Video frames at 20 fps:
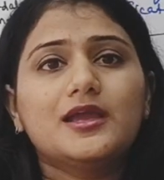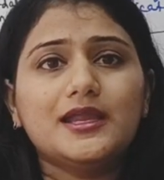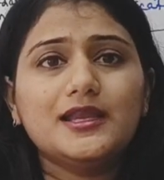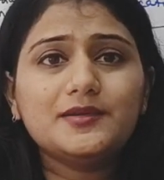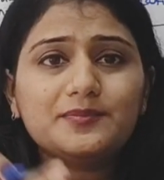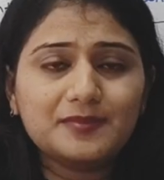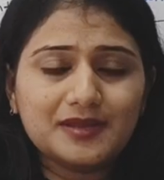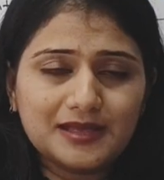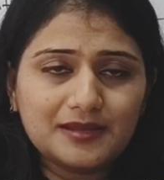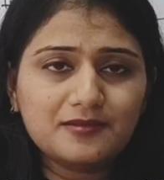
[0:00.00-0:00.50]

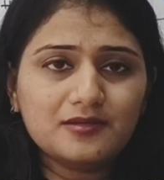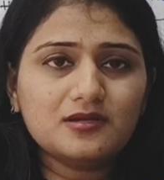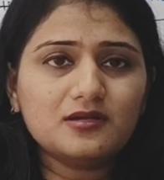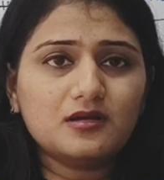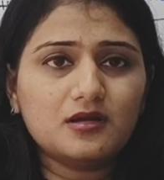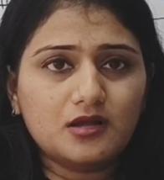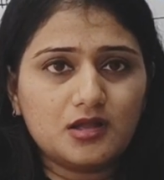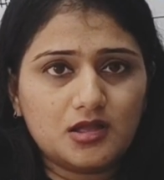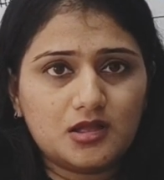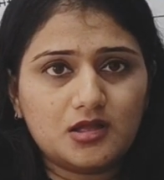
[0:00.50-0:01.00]
It
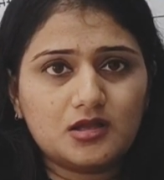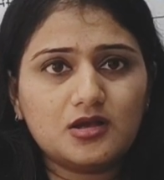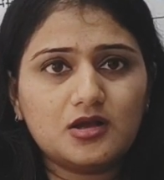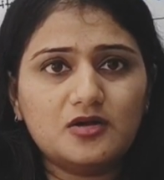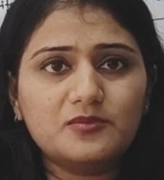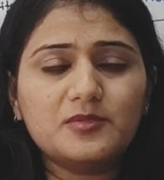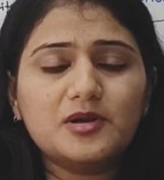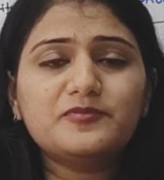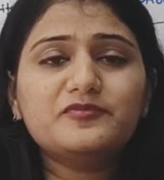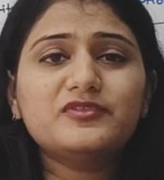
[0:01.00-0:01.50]
may
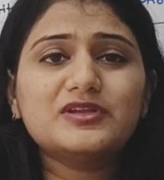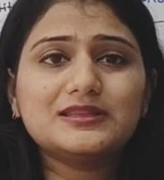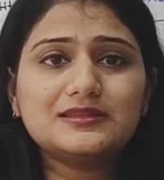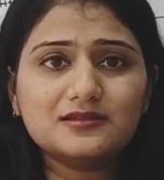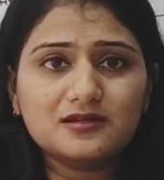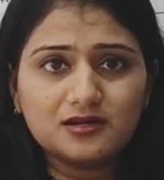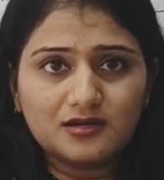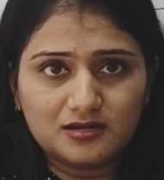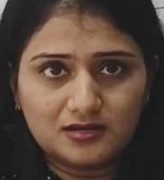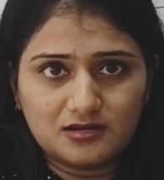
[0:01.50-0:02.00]
come up with
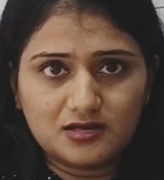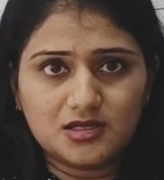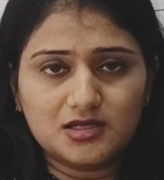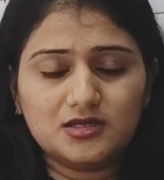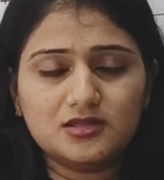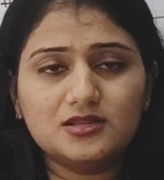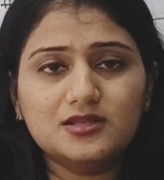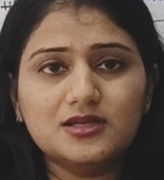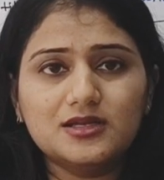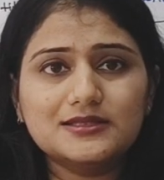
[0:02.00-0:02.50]

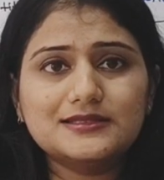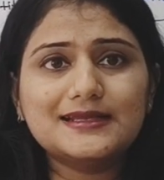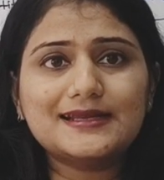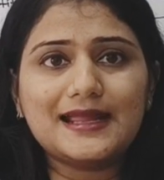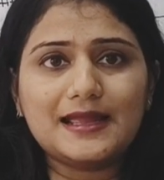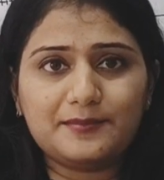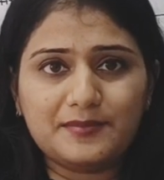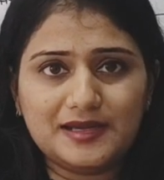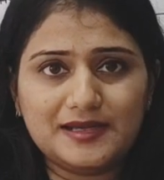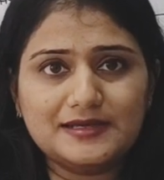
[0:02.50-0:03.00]
another
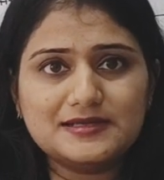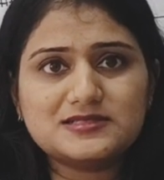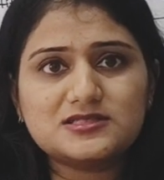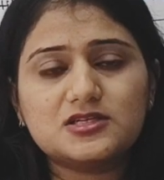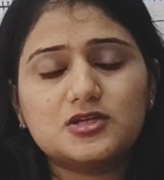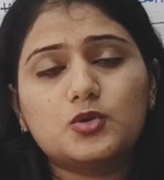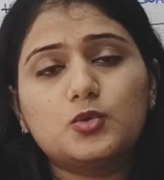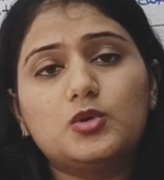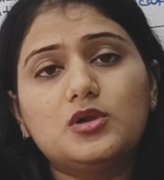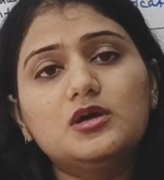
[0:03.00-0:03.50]
amended
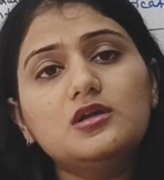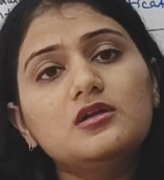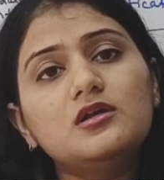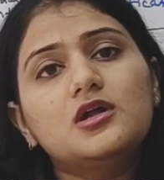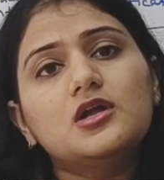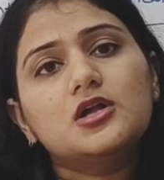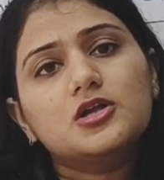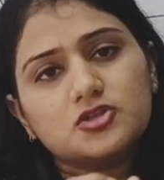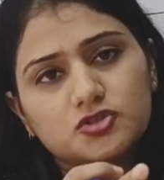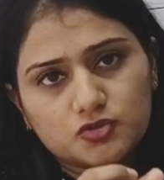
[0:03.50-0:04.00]
circular,
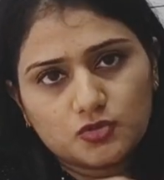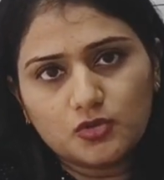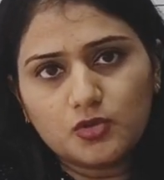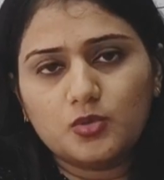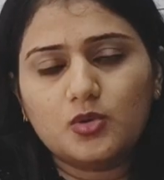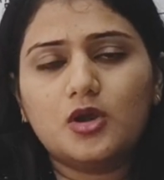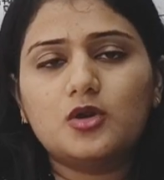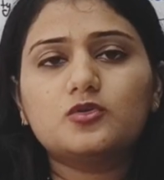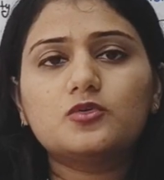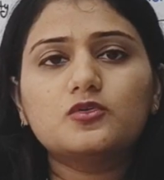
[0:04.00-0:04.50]
so
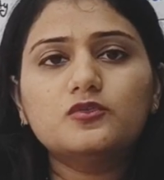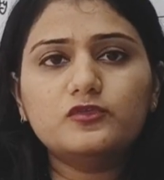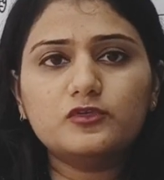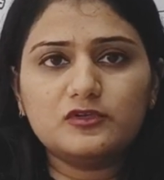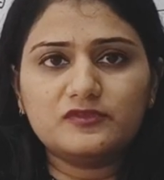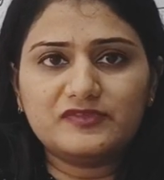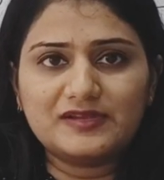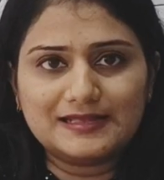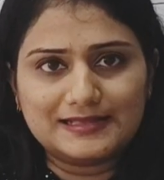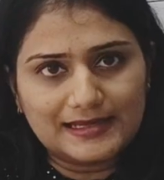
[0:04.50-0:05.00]
you have to
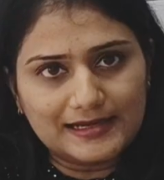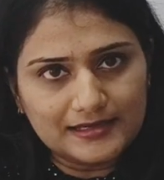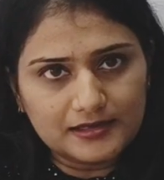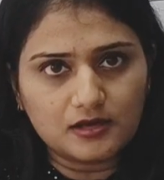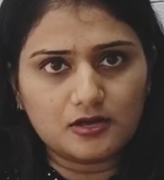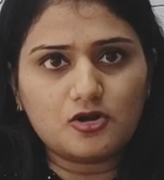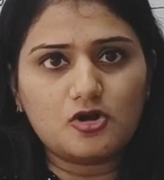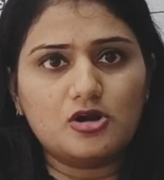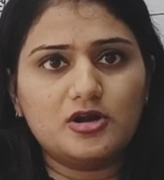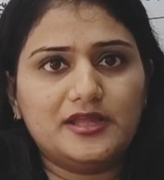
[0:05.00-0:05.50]
fulfill that
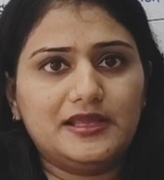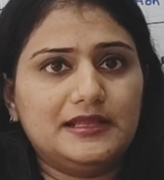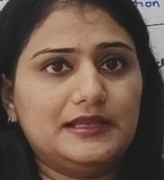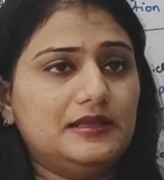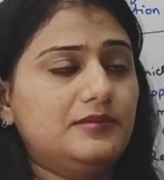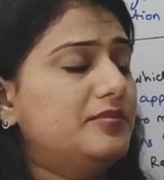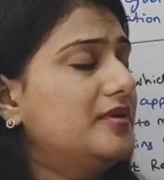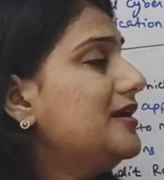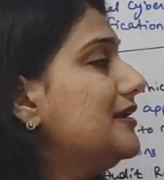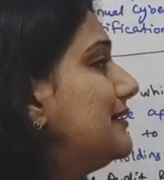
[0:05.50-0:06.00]

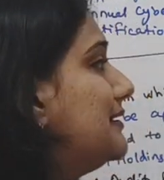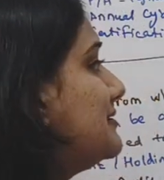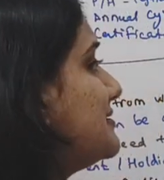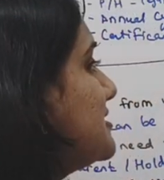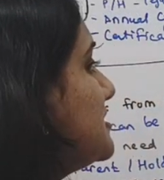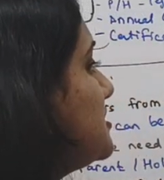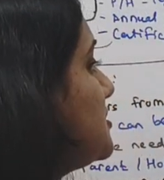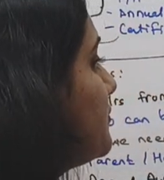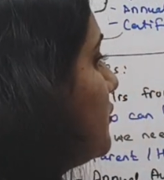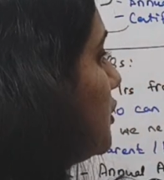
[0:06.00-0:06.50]
accordingly. But
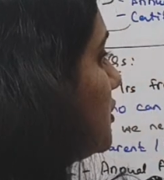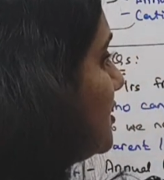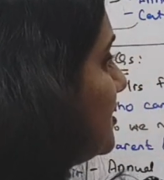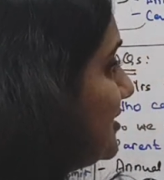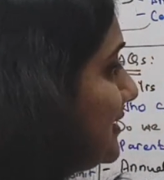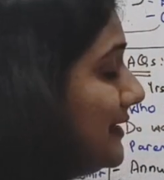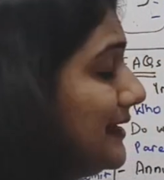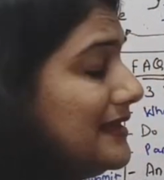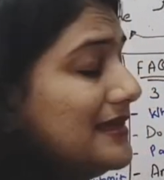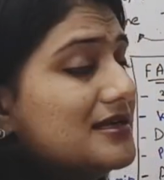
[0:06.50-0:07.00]
this is for
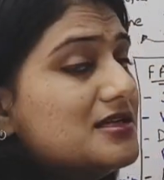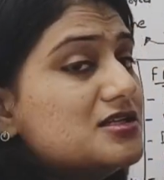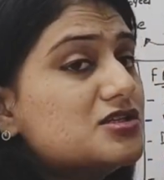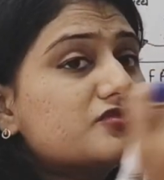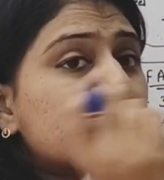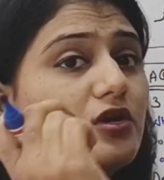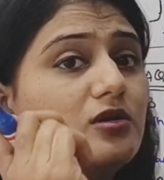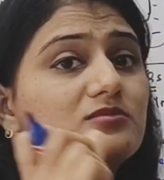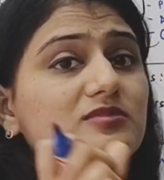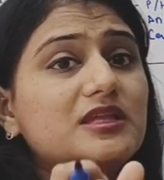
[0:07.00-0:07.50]
the 3 years
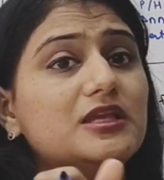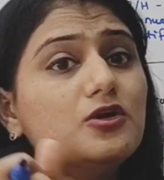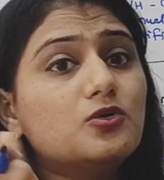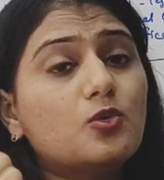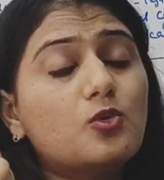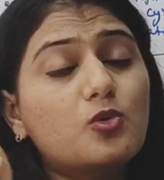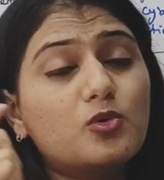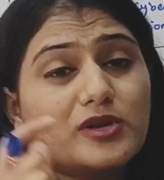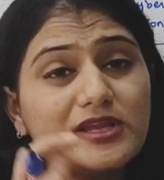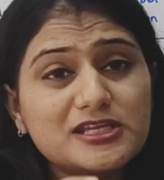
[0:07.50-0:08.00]
from the
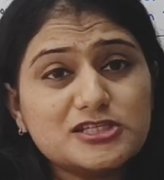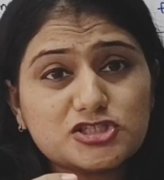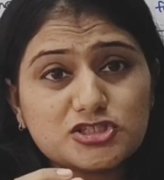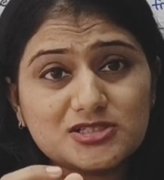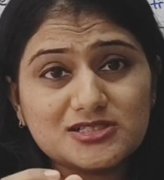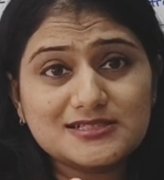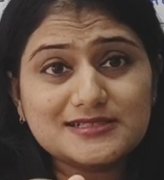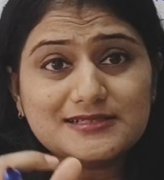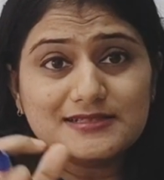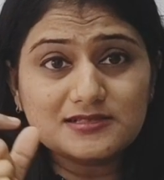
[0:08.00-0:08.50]

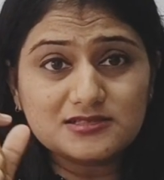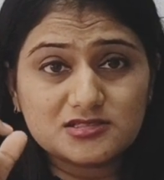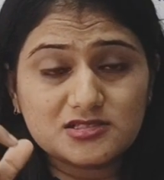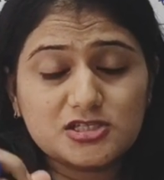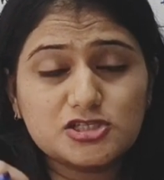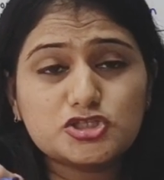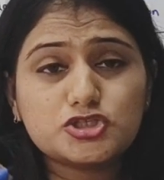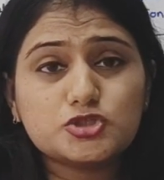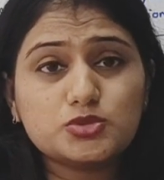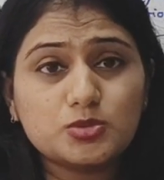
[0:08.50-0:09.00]
original
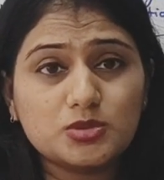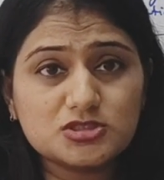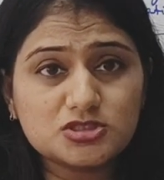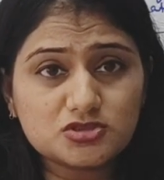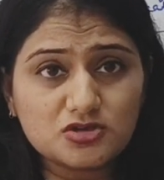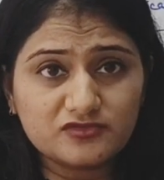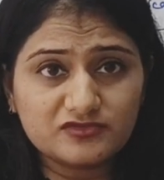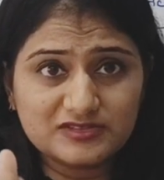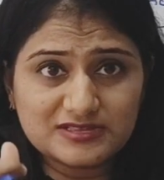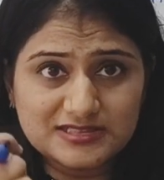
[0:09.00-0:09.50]

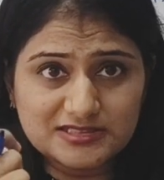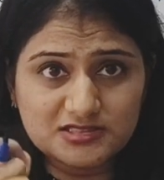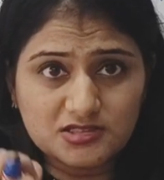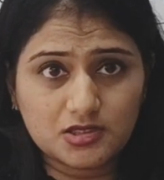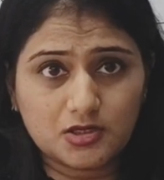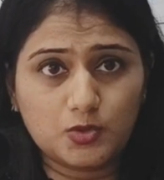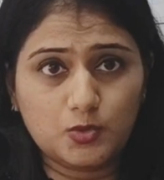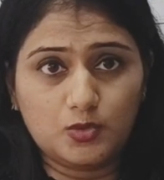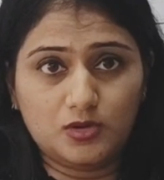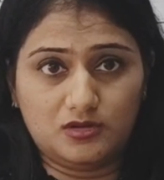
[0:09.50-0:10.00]
issuance of this
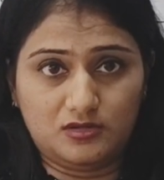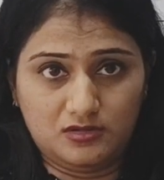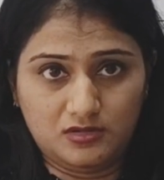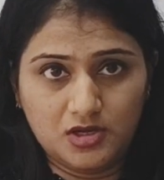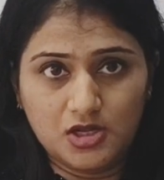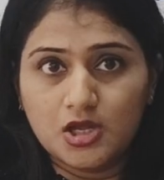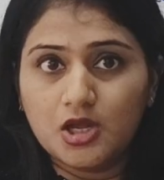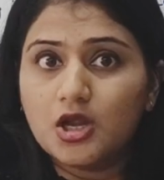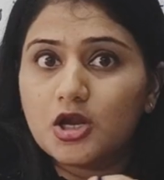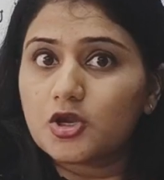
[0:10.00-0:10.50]
circular,
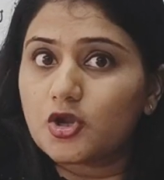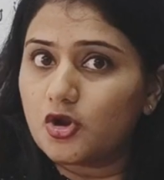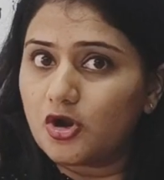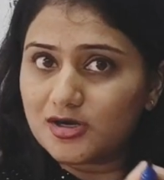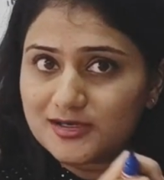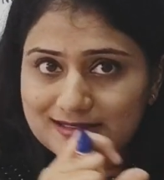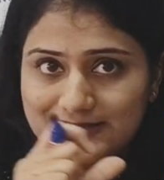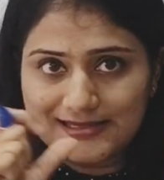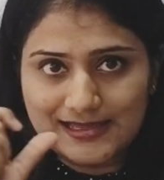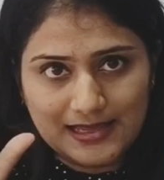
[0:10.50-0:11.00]

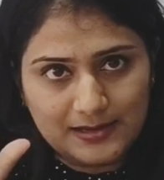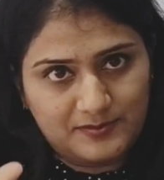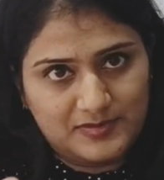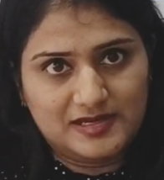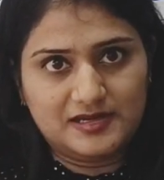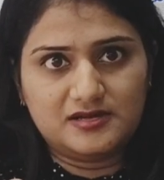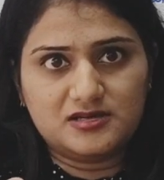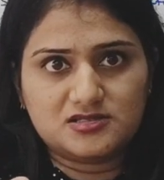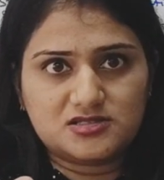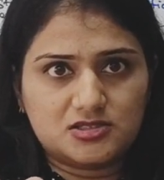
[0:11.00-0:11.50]
not the
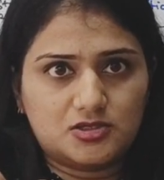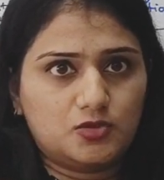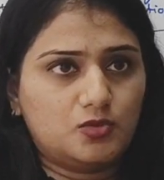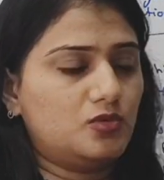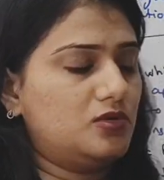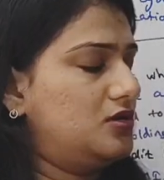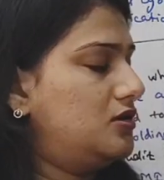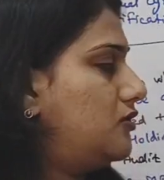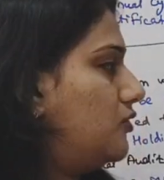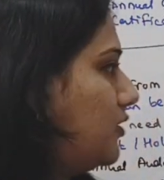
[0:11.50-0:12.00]
amended
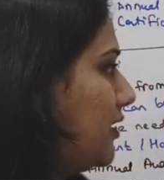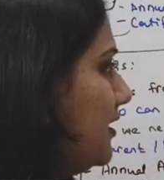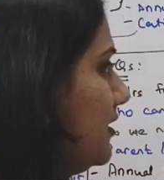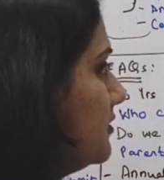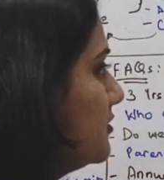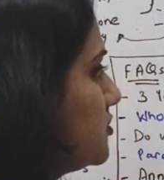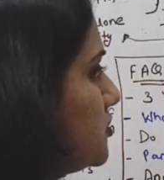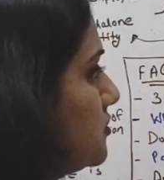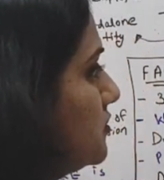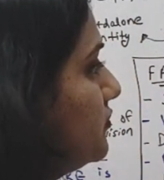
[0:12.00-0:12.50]
circular. Okay,
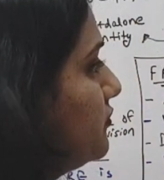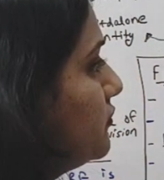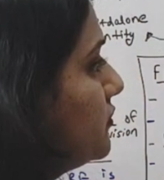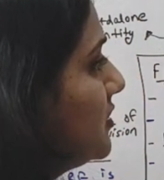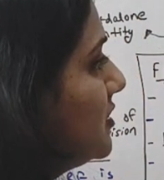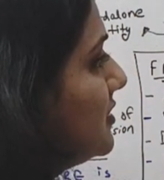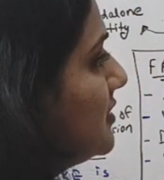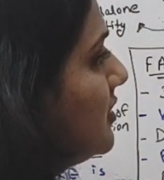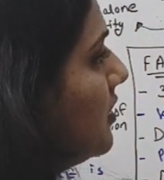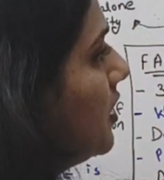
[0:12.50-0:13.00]
so
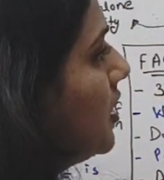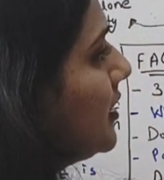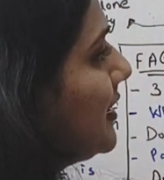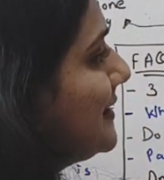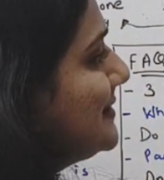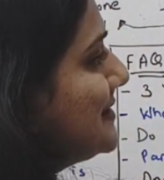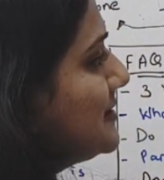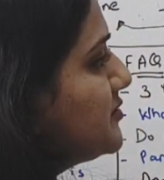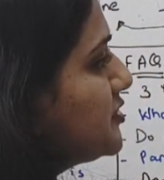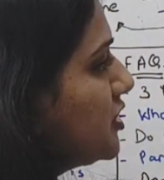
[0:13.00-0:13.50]
the
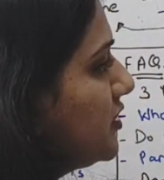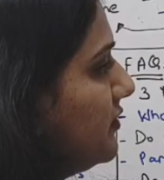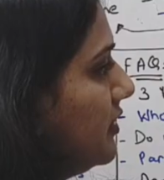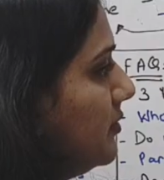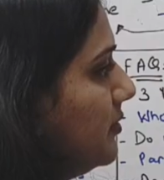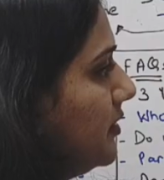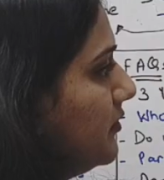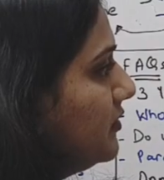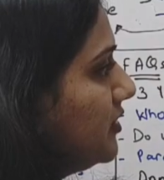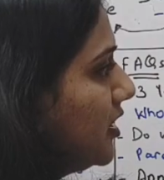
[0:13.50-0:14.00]
exemption
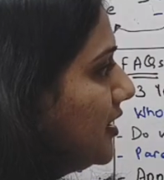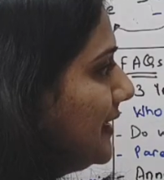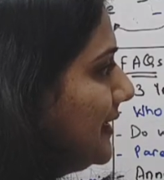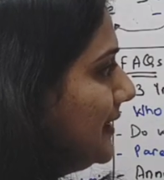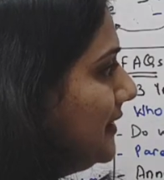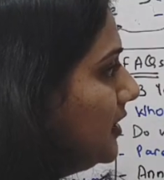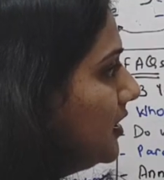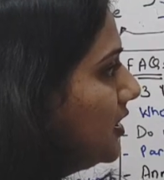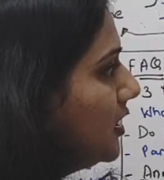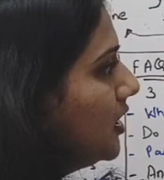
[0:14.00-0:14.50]
will be
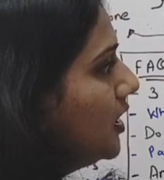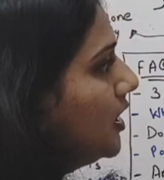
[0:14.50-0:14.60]
until